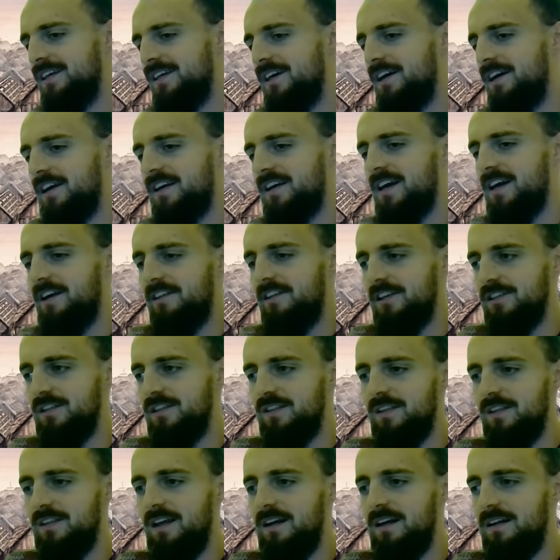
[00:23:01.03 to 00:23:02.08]
are
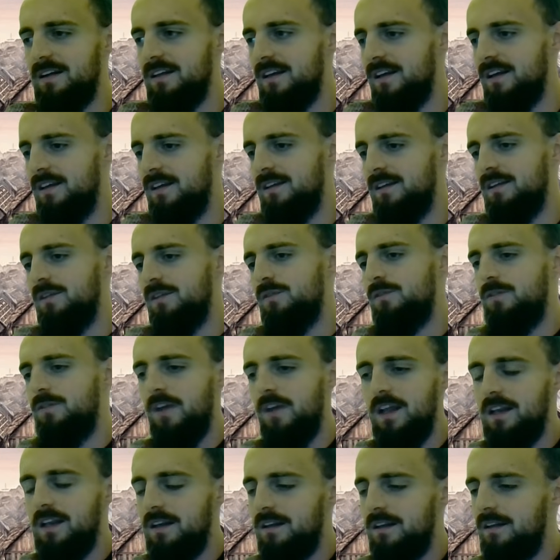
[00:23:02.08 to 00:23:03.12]
characters like
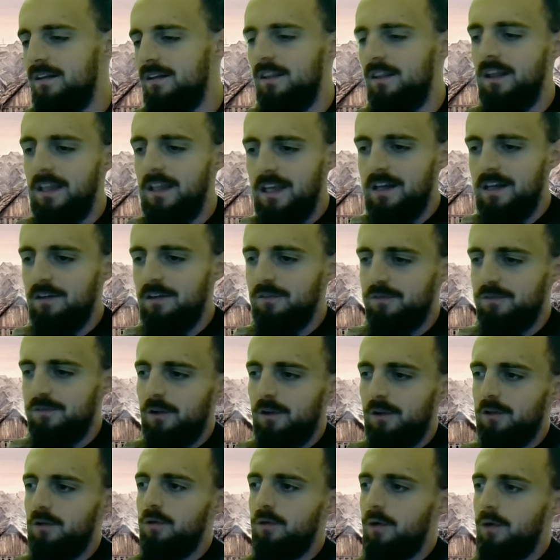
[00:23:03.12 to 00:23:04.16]
Finn, the kin of
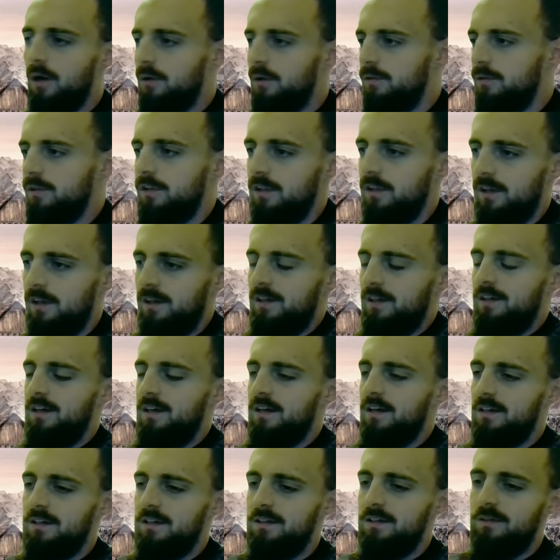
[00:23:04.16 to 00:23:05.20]
Folkwold,
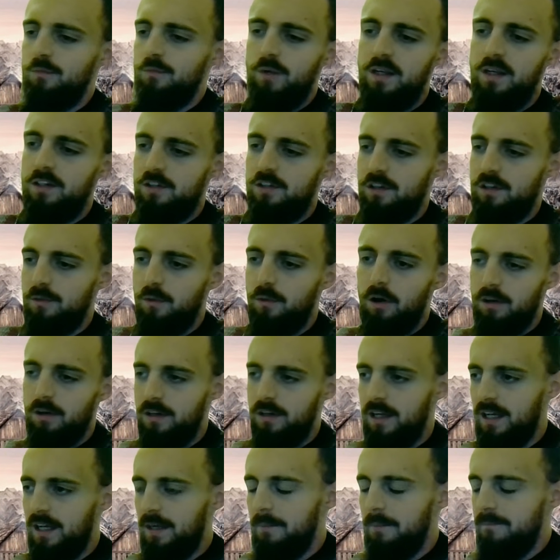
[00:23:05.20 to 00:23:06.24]
uh, Winter
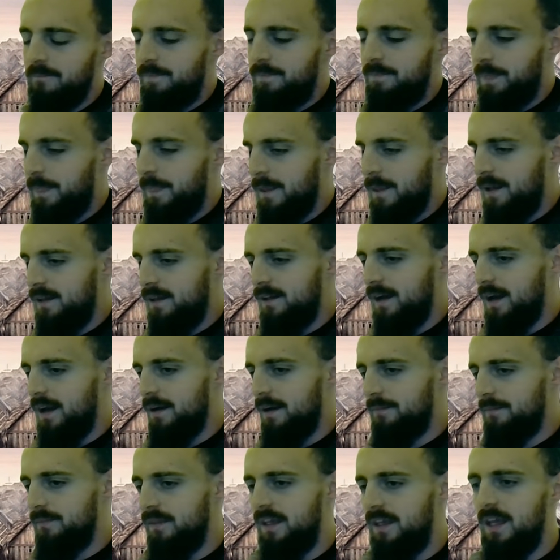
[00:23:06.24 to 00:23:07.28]
Wadnin,
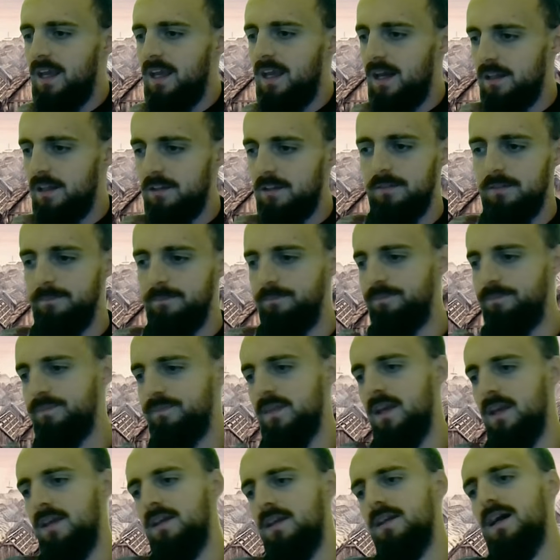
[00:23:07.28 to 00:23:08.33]
um, Giet,
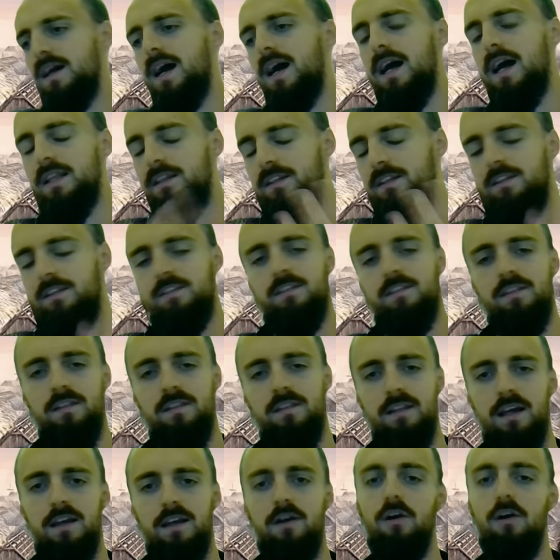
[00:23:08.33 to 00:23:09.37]
and
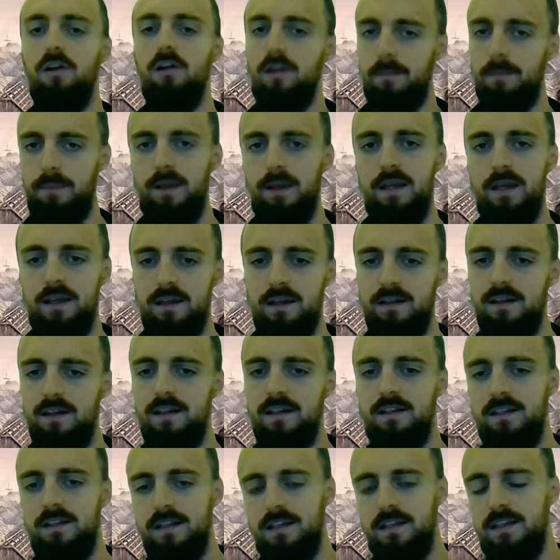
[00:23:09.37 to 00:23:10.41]
they all appear
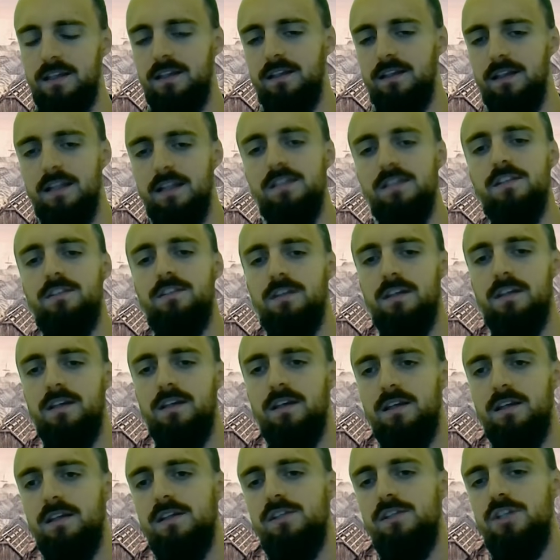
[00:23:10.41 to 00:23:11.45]
in the Lindsey
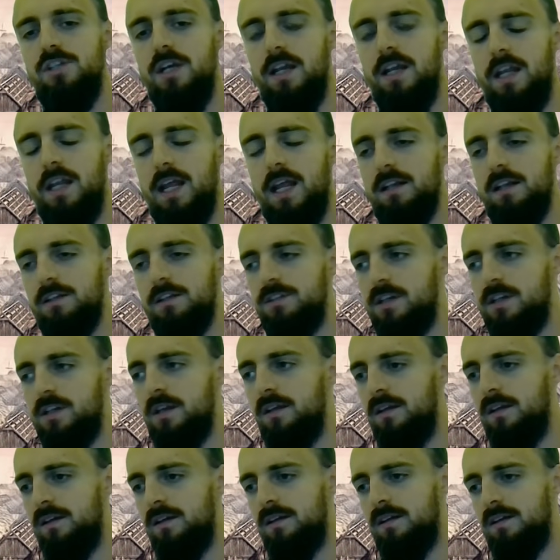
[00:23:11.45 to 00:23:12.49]
genealogy.
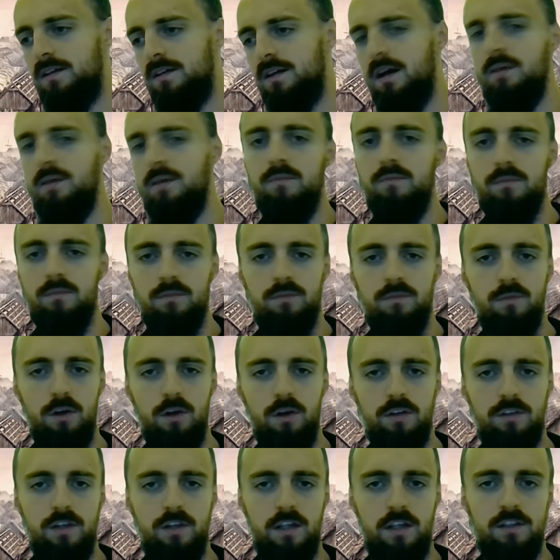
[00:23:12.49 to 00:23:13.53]
Um, what
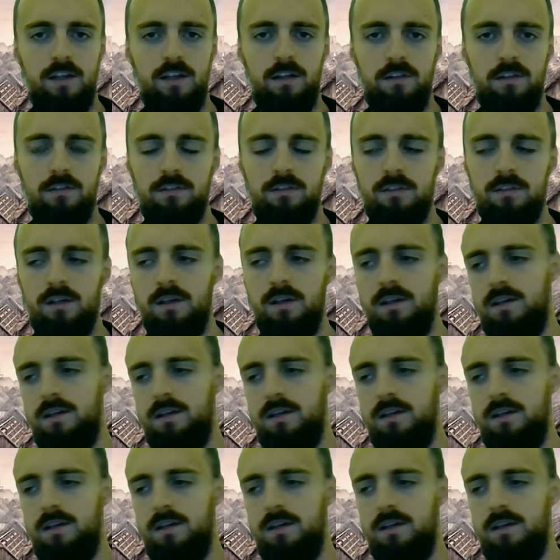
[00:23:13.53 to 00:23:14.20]
does that tell us?